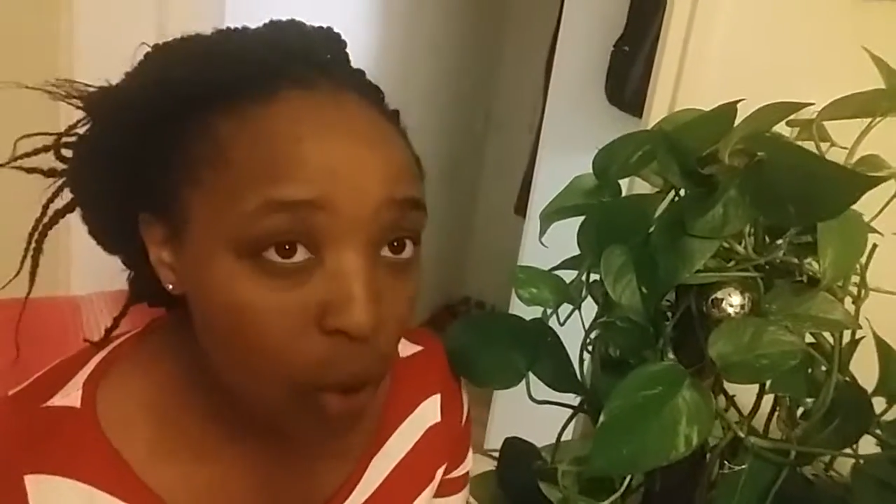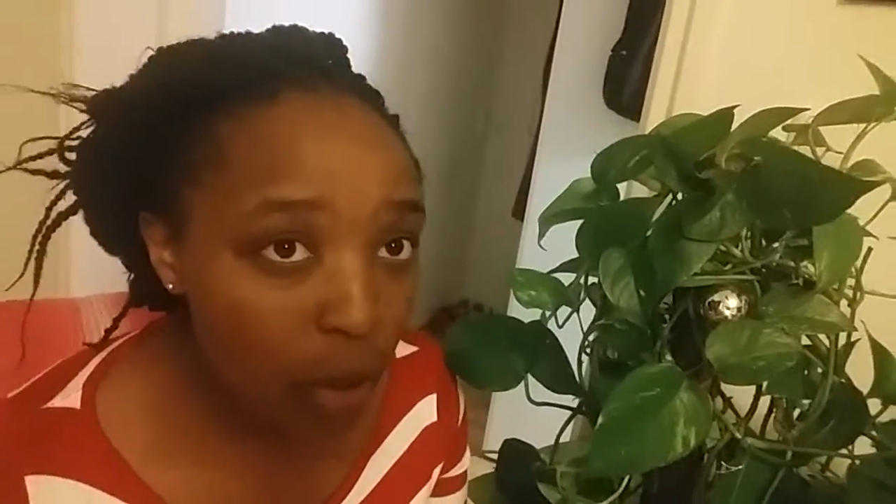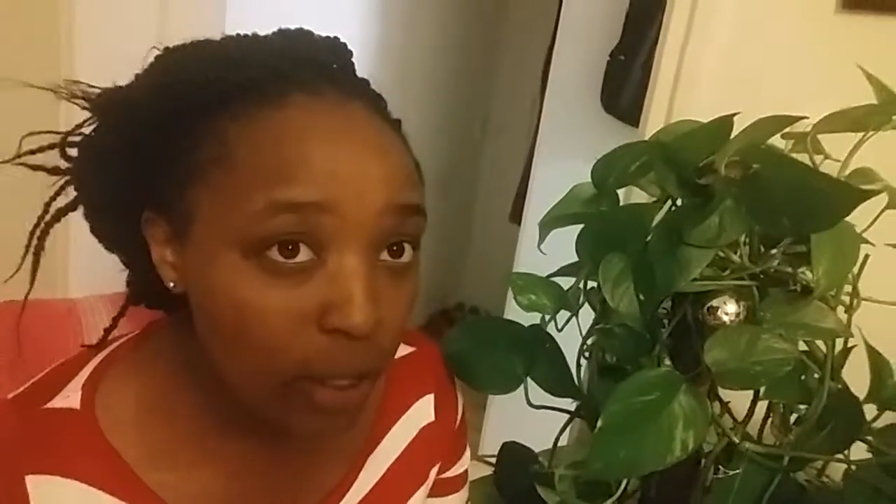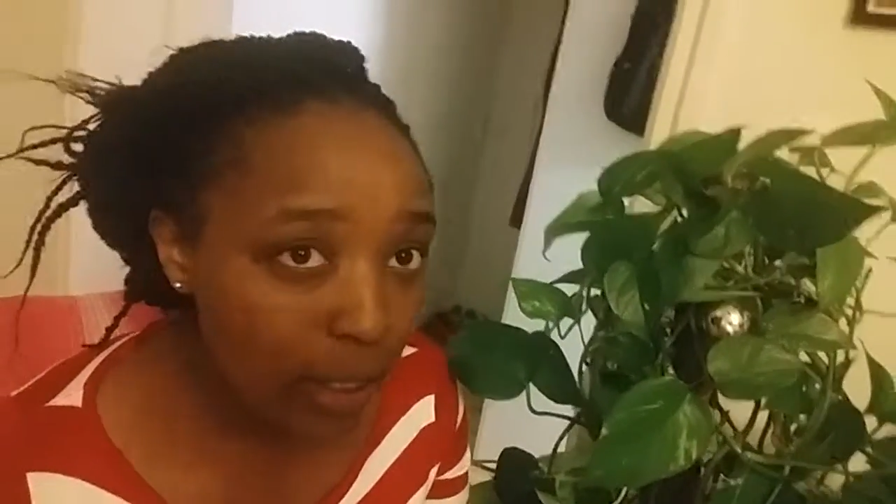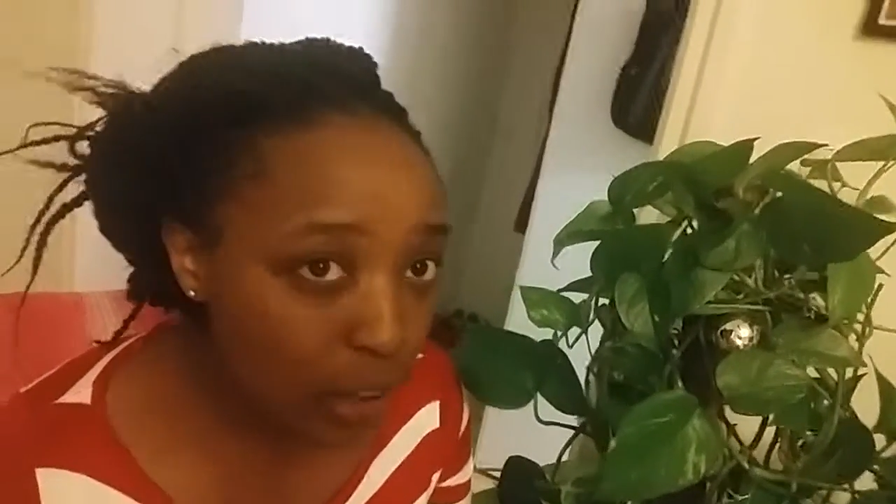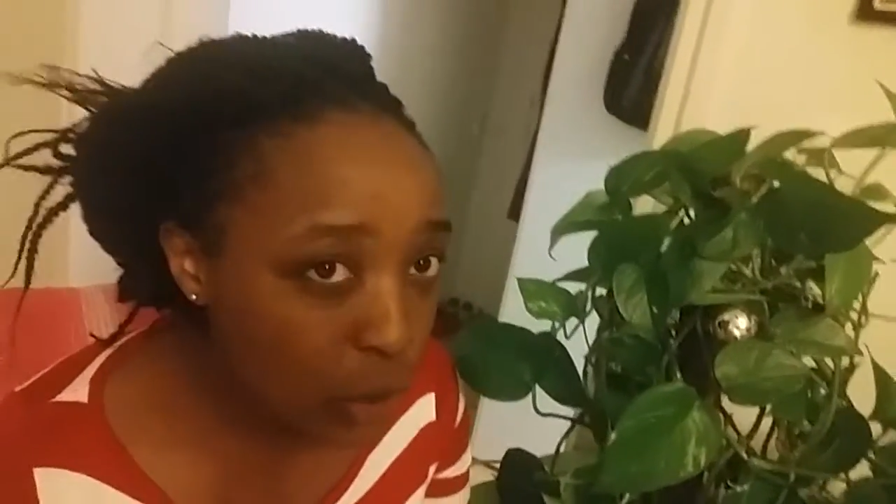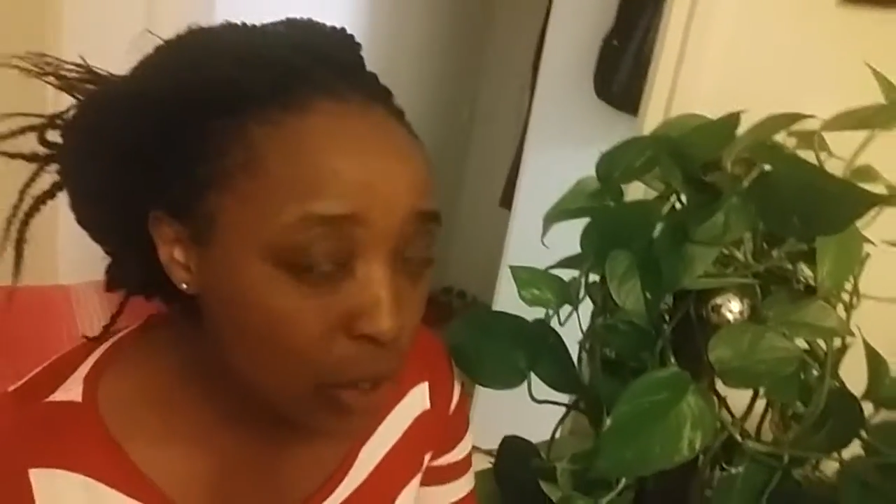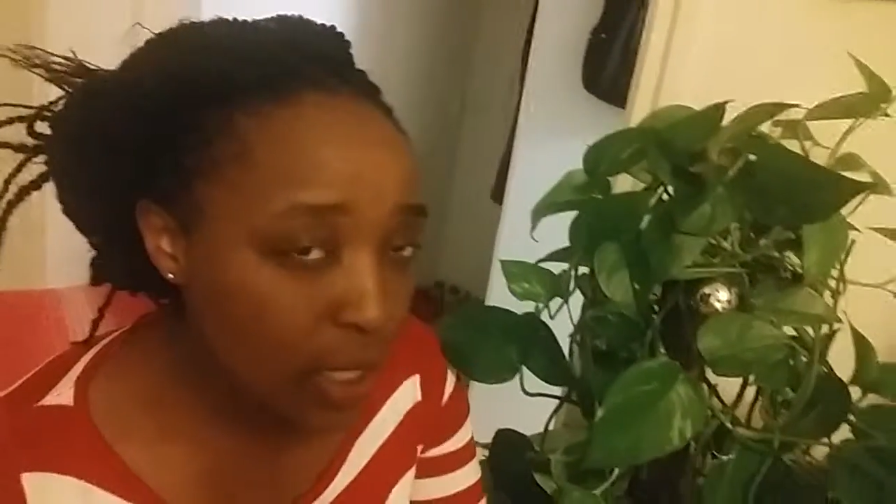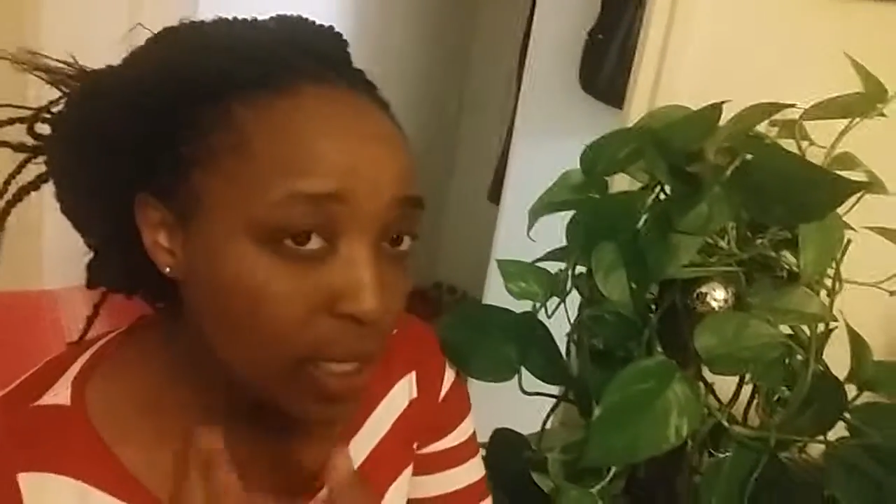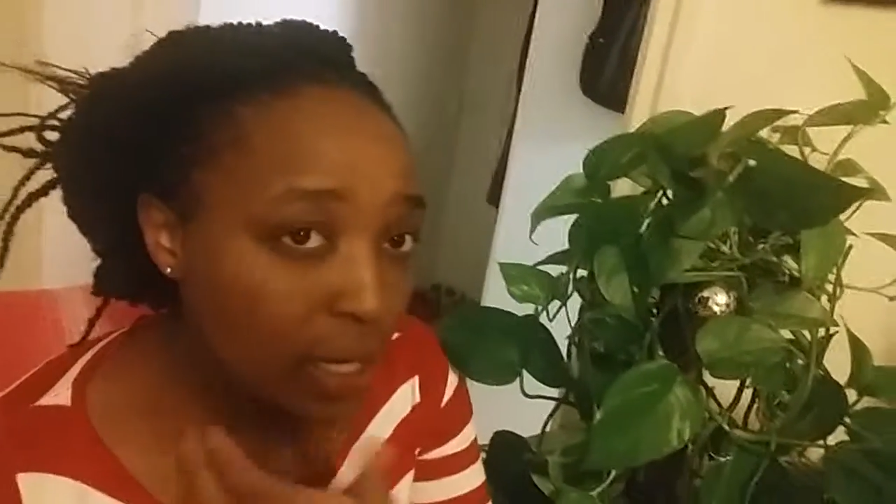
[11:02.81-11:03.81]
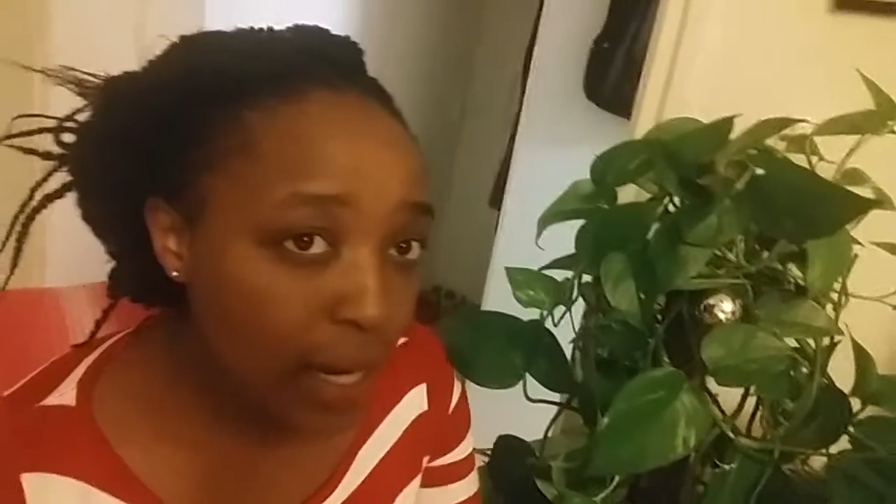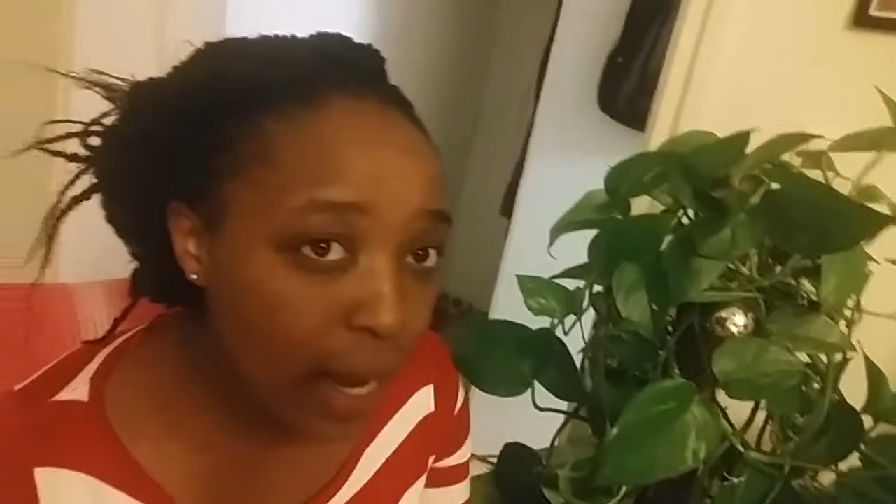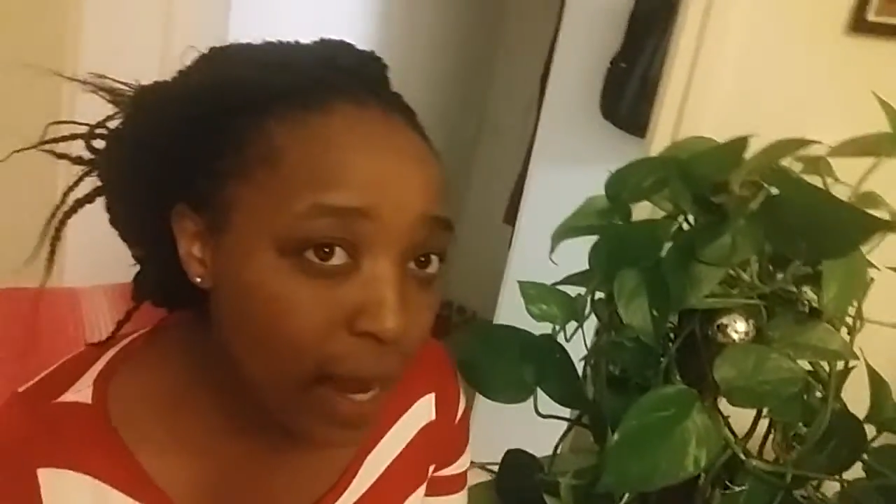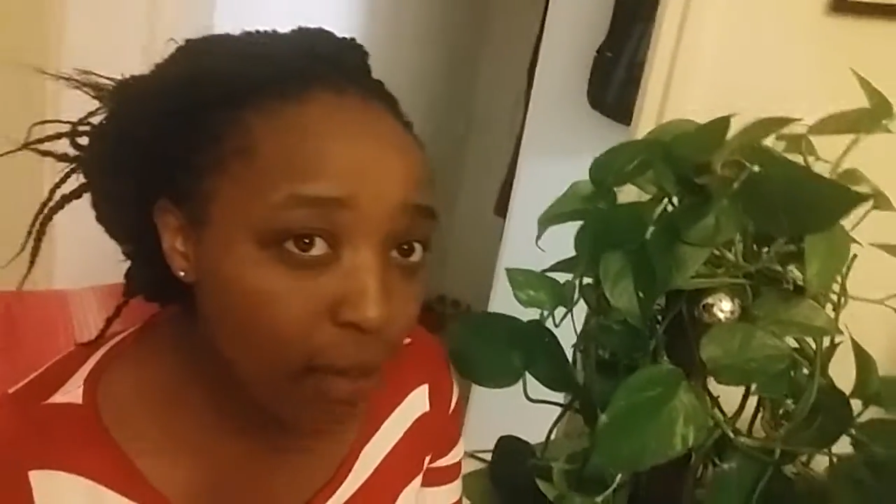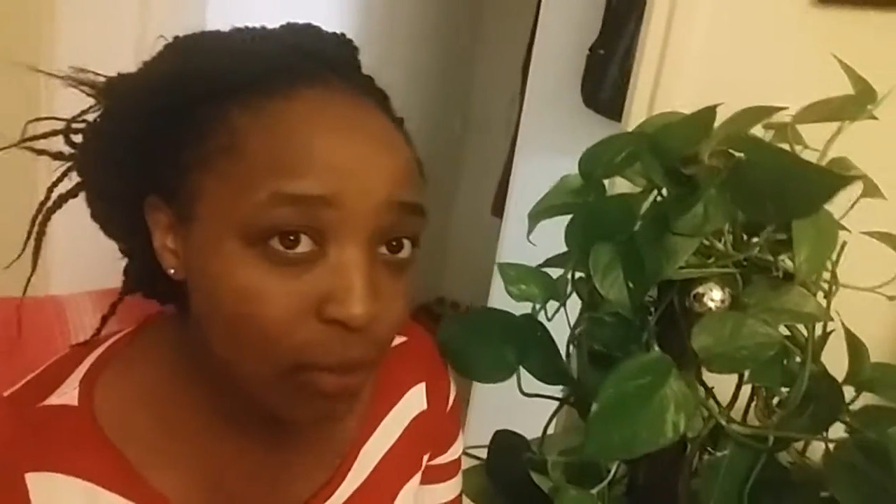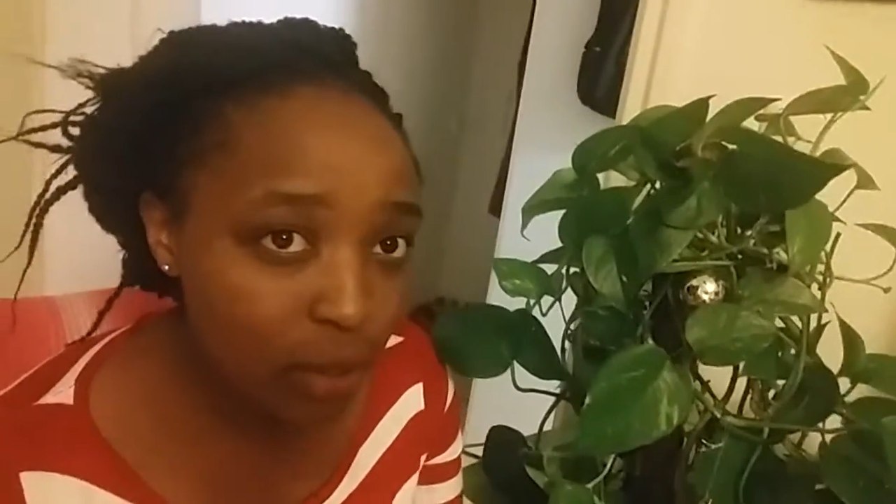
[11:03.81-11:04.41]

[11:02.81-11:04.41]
conditions in life,